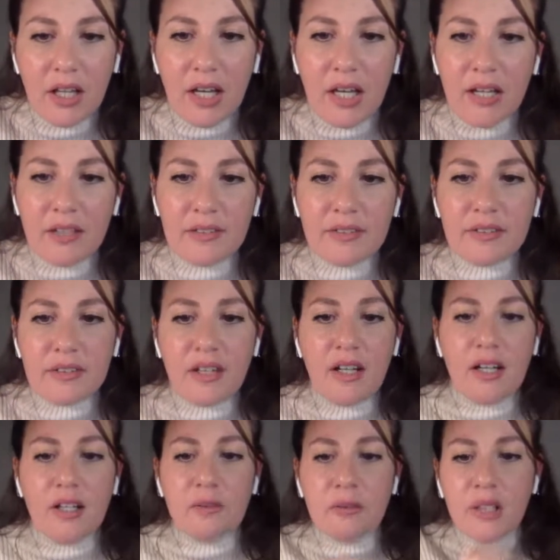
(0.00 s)
And
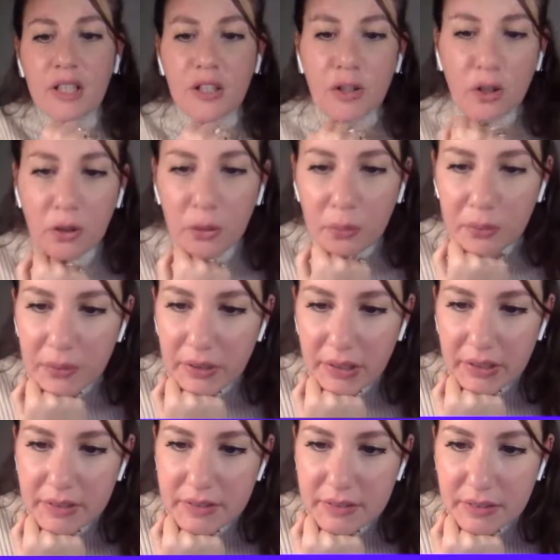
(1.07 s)
I really hope
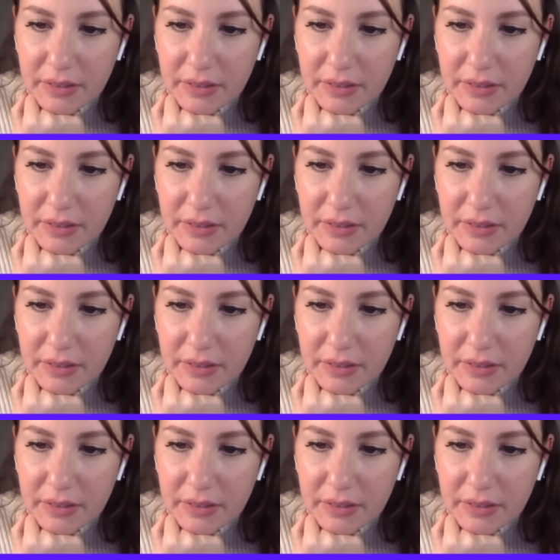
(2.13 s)
that